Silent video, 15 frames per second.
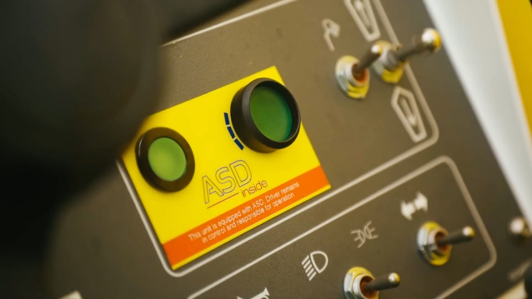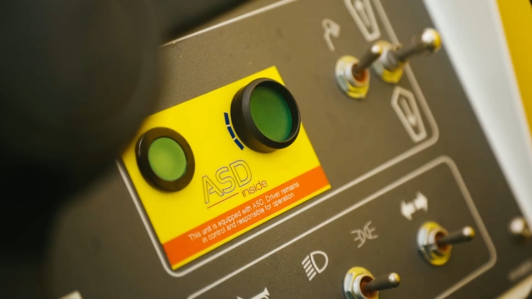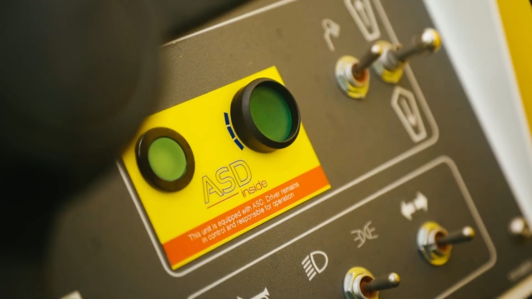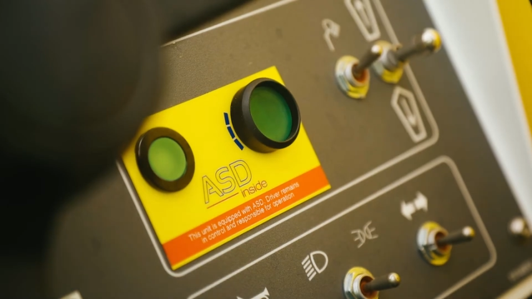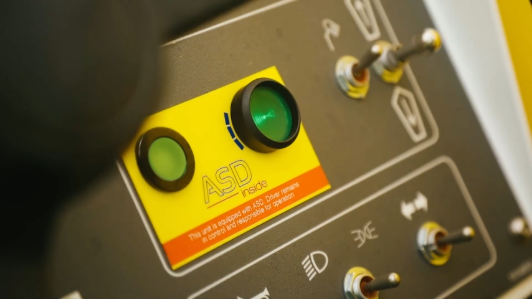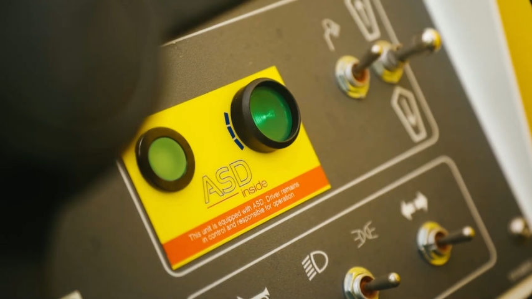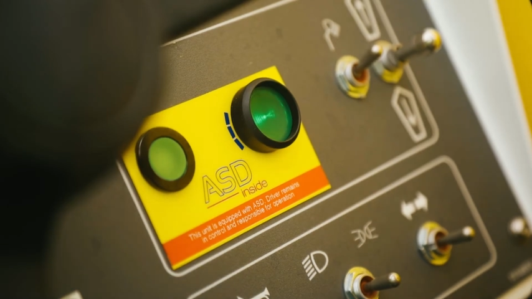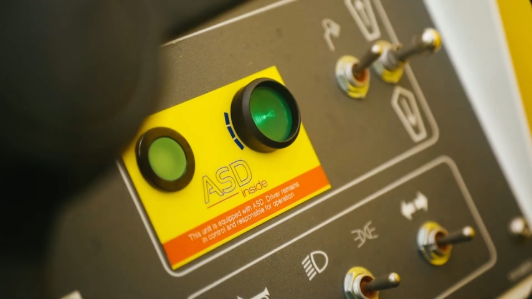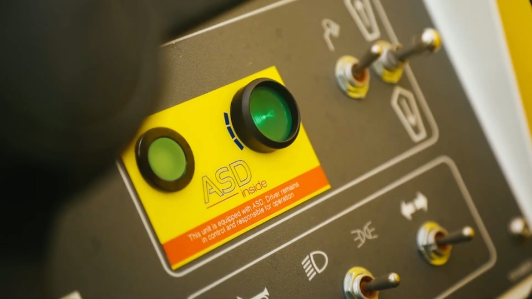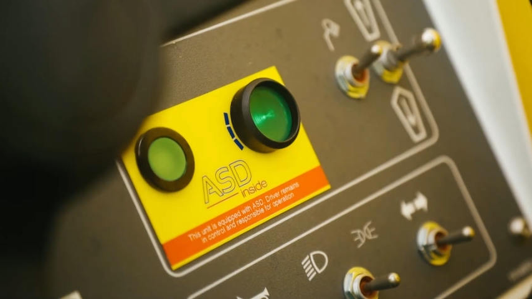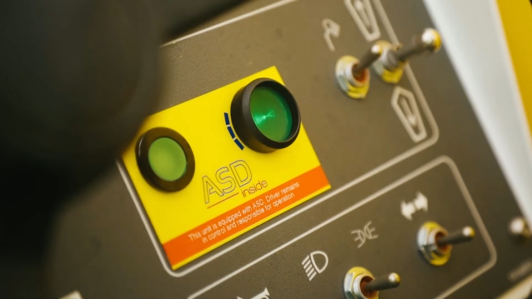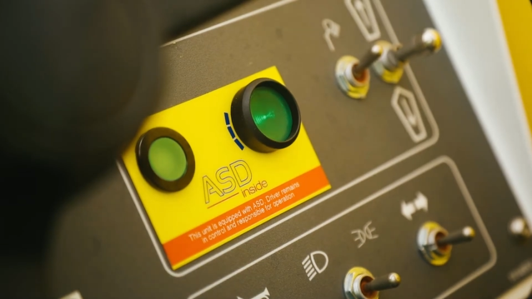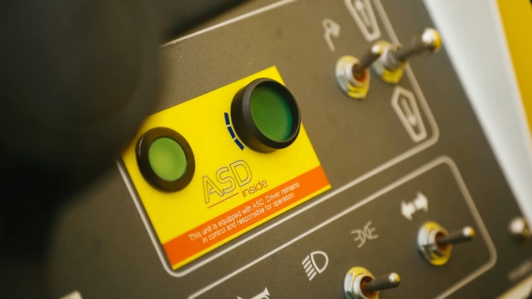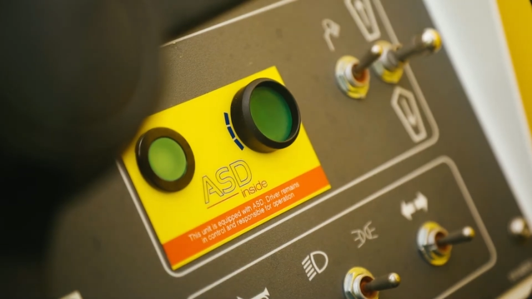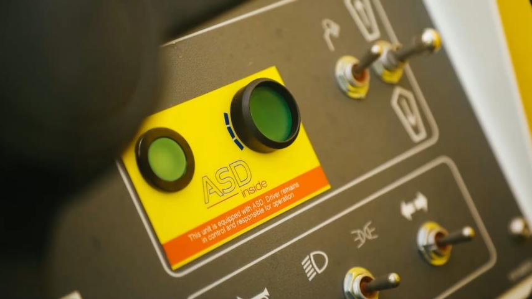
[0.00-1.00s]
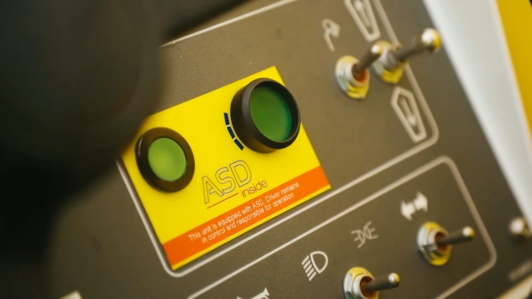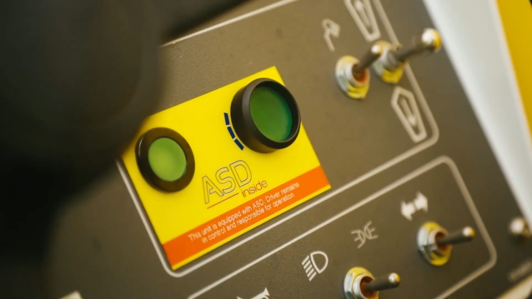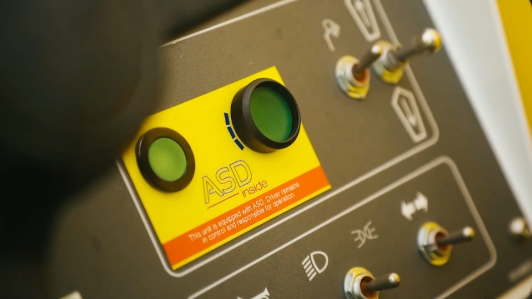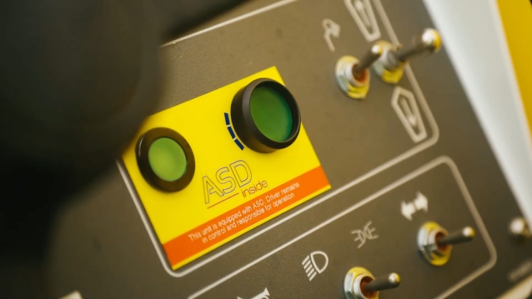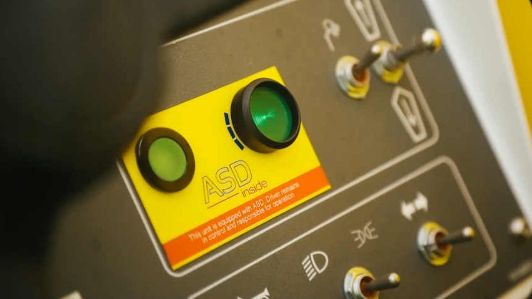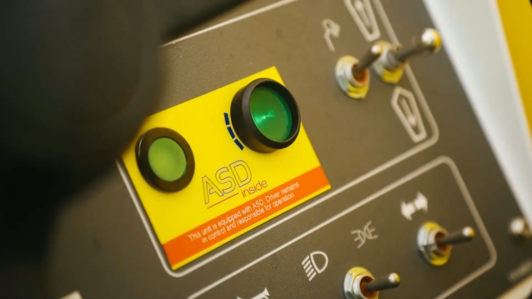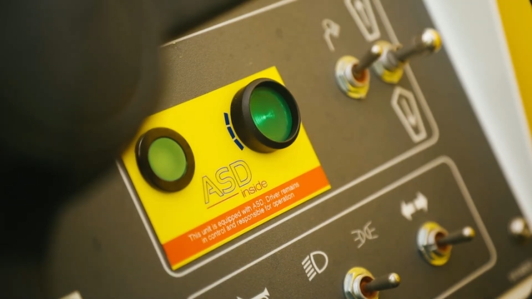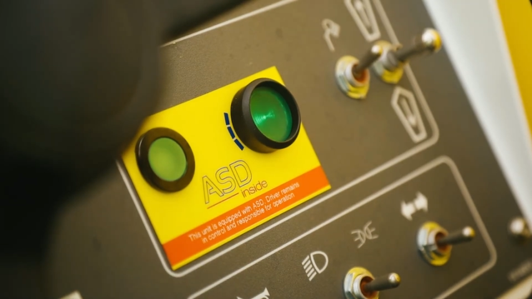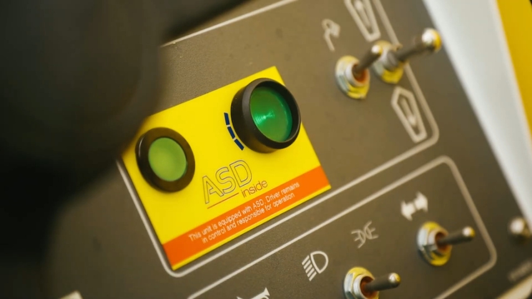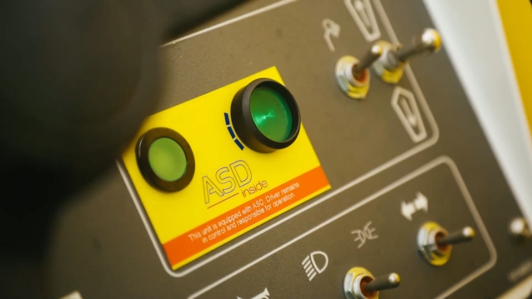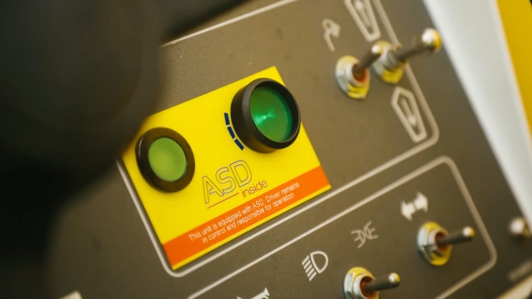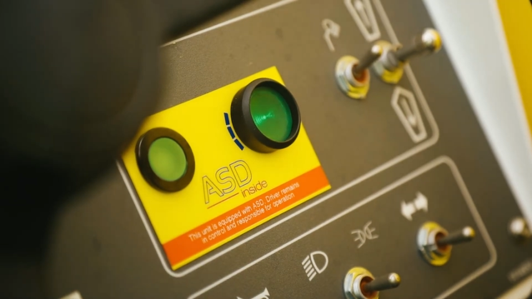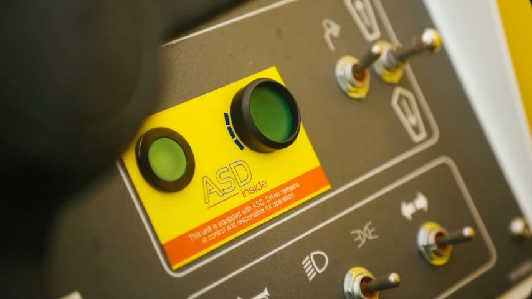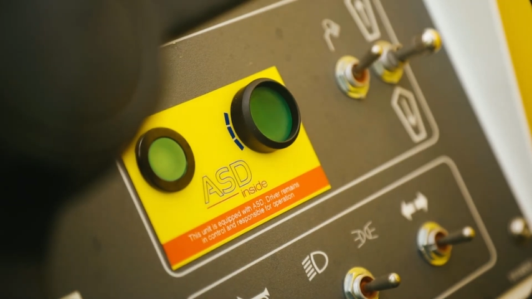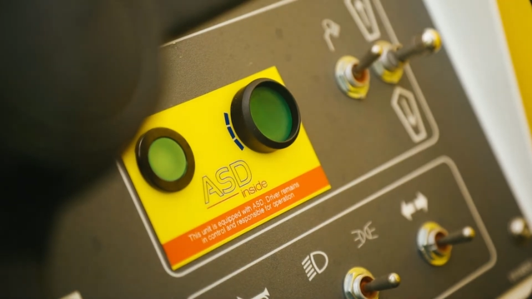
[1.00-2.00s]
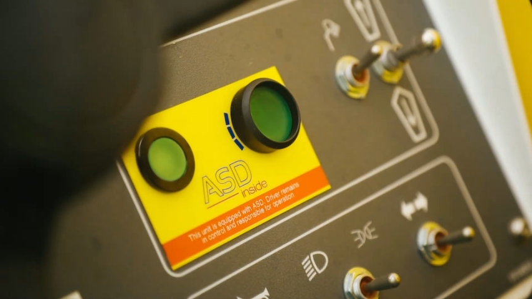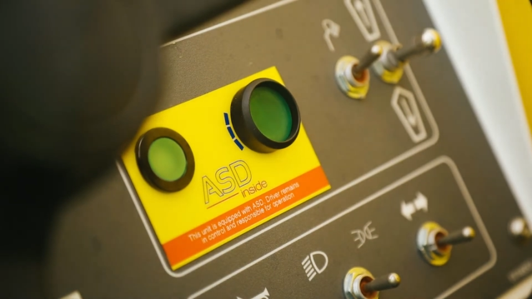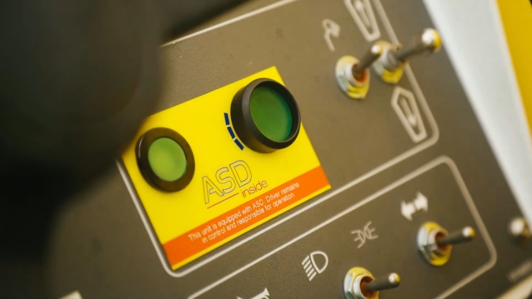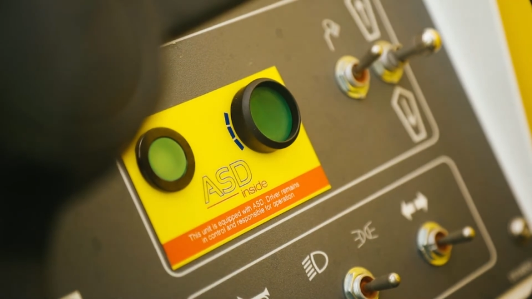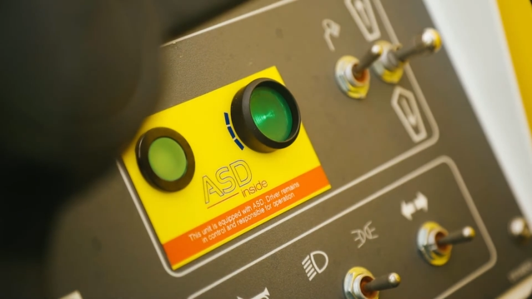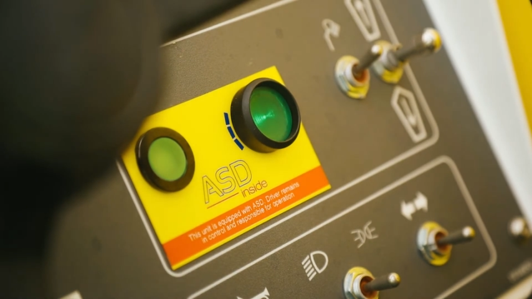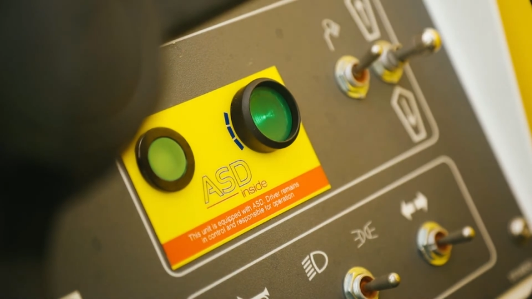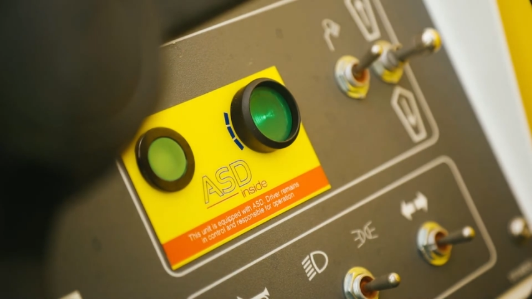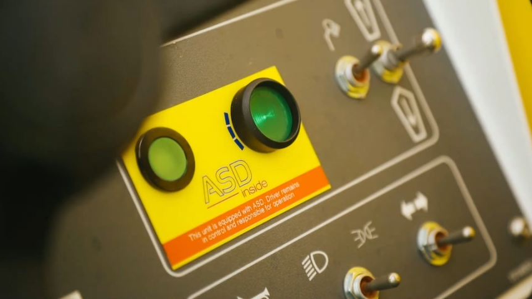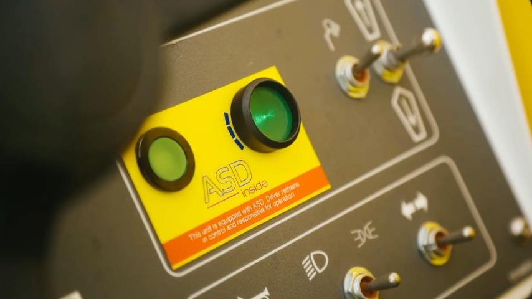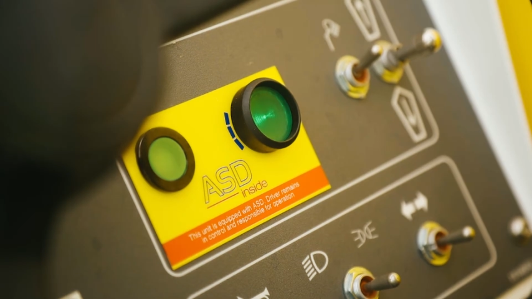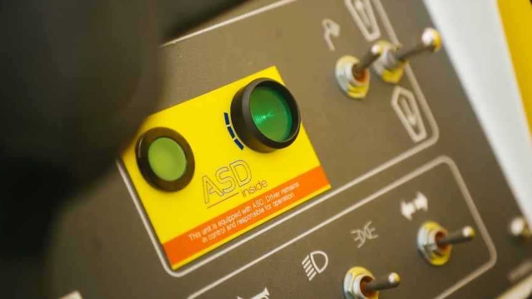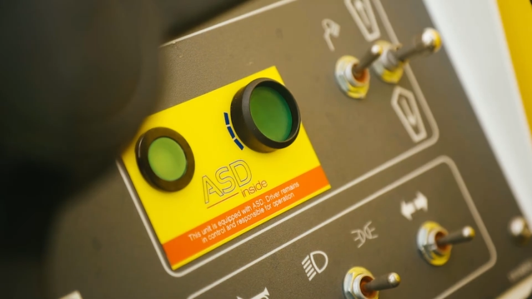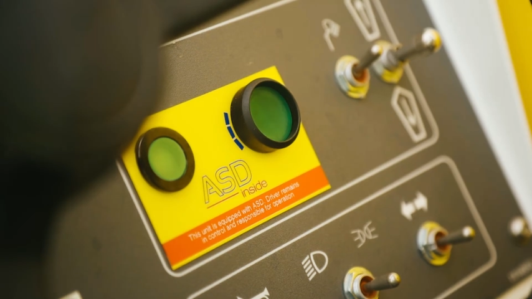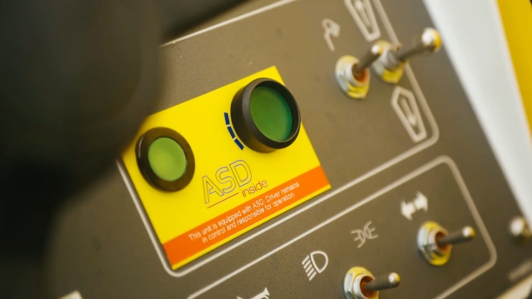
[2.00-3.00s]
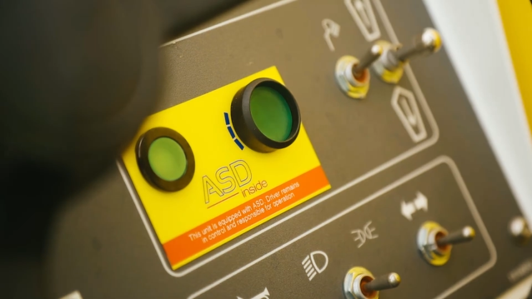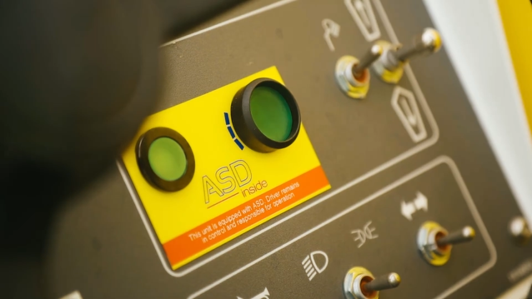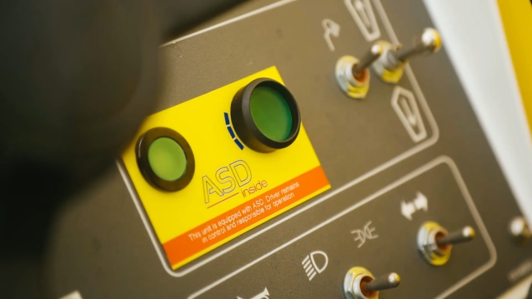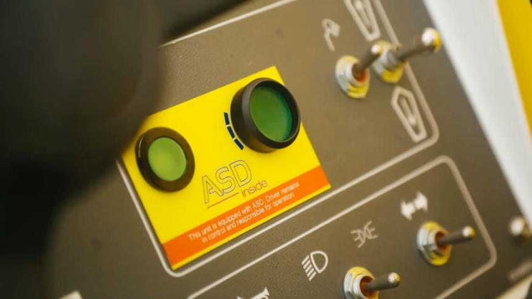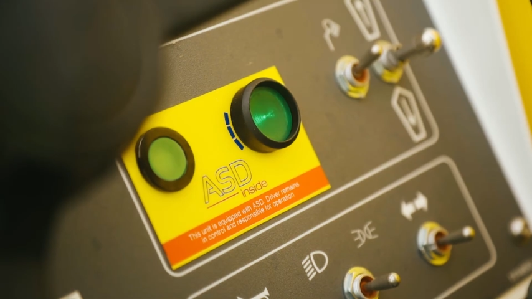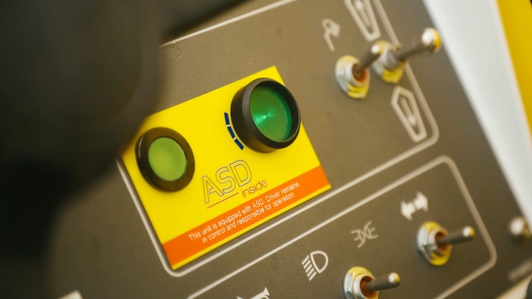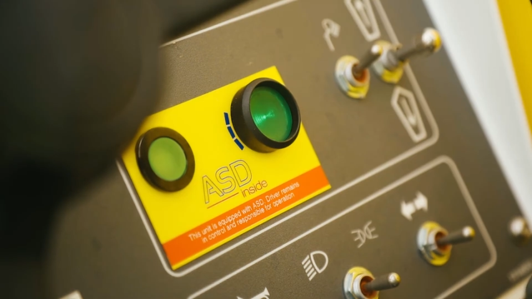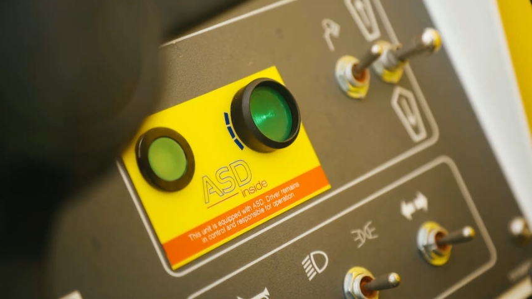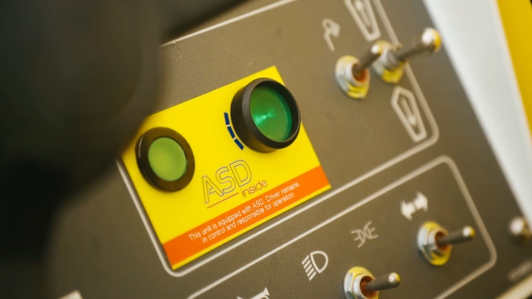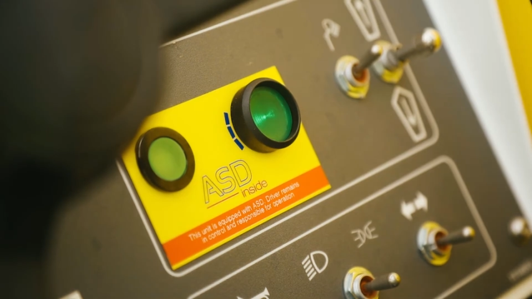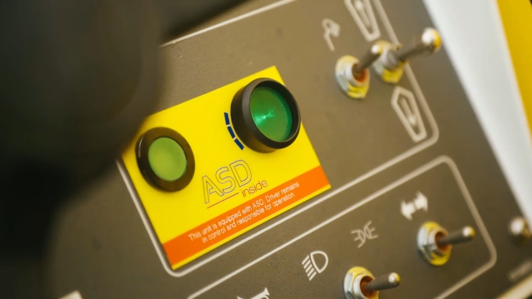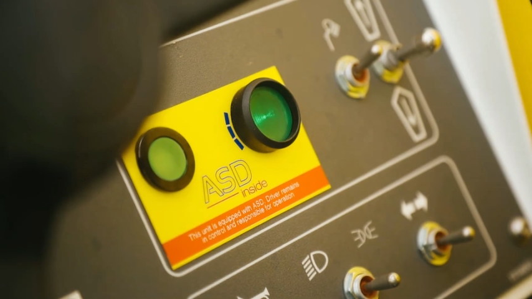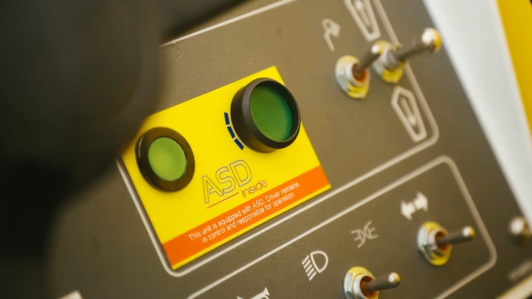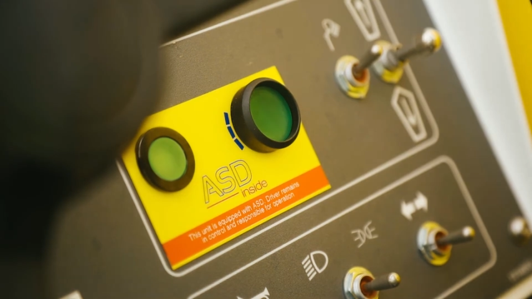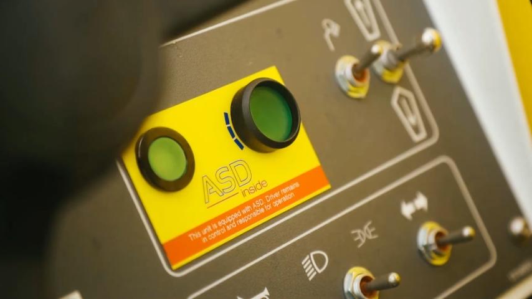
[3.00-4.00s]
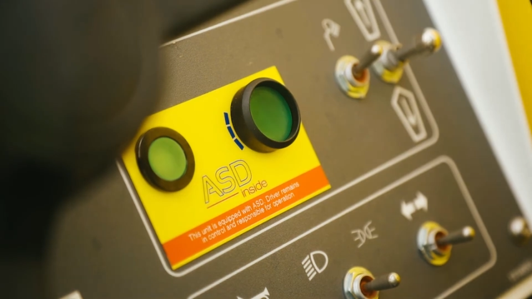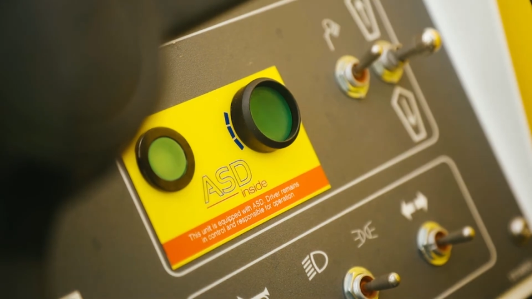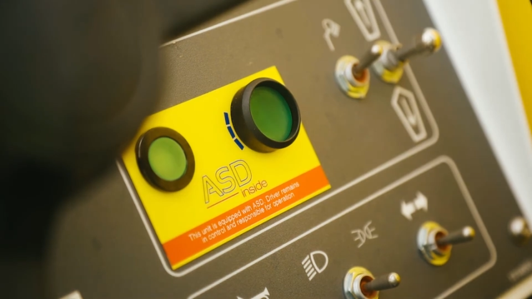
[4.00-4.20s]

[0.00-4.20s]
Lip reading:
No face is visible, so there are no lips to read.